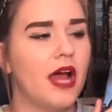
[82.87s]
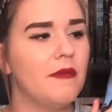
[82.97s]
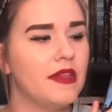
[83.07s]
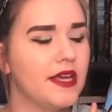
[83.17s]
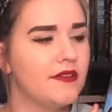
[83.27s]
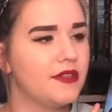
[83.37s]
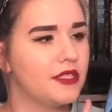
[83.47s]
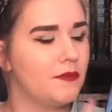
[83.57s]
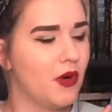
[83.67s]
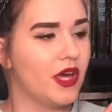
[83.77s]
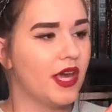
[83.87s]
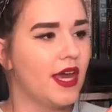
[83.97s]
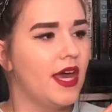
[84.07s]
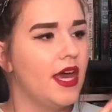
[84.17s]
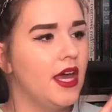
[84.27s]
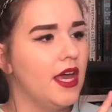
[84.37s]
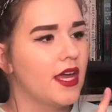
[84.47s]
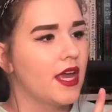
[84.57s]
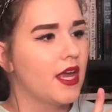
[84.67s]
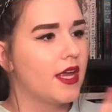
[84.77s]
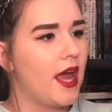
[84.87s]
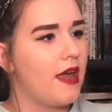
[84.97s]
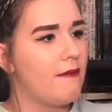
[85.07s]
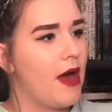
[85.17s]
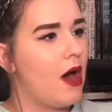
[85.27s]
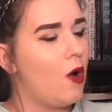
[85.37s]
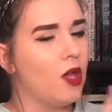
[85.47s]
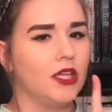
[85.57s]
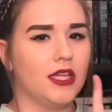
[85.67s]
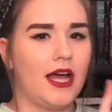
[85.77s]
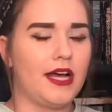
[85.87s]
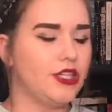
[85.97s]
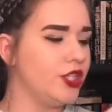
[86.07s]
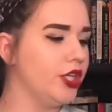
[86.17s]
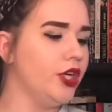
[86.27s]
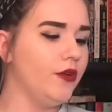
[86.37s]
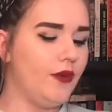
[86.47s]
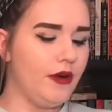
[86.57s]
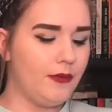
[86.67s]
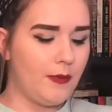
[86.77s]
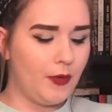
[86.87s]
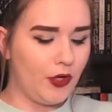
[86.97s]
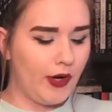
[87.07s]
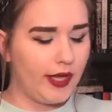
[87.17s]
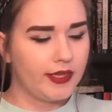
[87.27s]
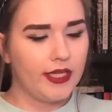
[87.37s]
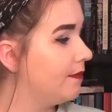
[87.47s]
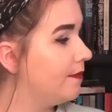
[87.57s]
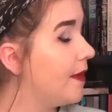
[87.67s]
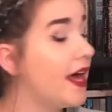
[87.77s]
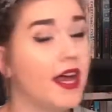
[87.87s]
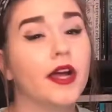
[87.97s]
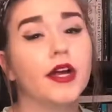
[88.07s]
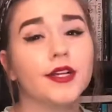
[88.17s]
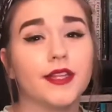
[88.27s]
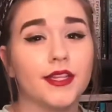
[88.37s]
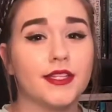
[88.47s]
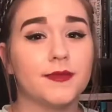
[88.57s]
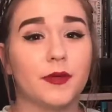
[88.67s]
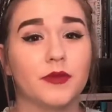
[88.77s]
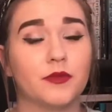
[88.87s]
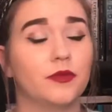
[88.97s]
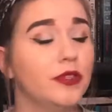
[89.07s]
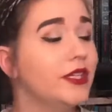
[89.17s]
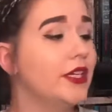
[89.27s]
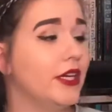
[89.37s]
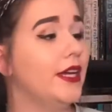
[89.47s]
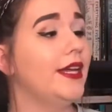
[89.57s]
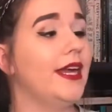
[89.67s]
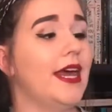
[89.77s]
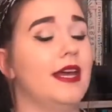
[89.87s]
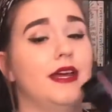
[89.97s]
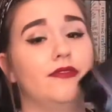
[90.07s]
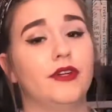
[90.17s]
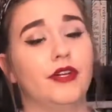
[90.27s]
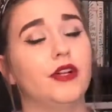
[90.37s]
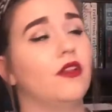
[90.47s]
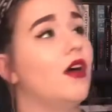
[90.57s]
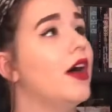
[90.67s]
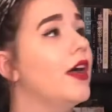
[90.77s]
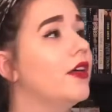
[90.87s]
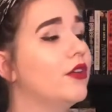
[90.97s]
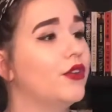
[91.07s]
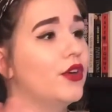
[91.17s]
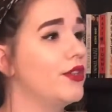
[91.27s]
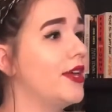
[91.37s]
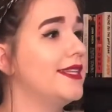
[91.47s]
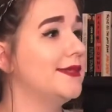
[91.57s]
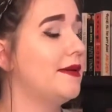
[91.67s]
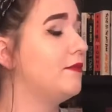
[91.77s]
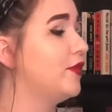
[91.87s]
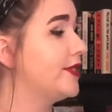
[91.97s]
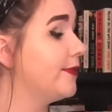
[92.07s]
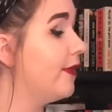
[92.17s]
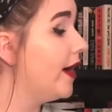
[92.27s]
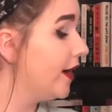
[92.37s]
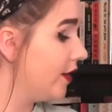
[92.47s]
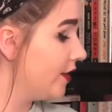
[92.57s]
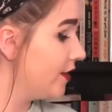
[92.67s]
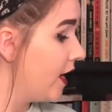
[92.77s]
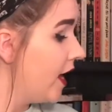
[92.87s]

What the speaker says: I believe this book came out last year, if I remember correctly, and I heard that this book was really good, and I've heard a lot of good things about Marissa Meyer's